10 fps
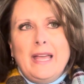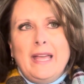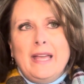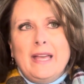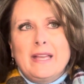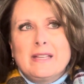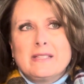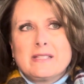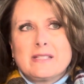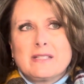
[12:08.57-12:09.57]

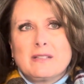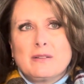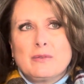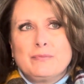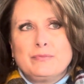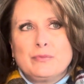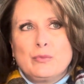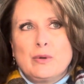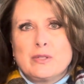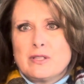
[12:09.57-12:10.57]
and
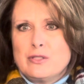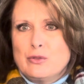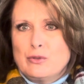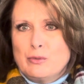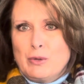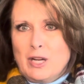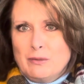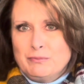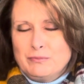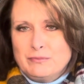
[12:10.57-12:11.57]
we went to the junior prom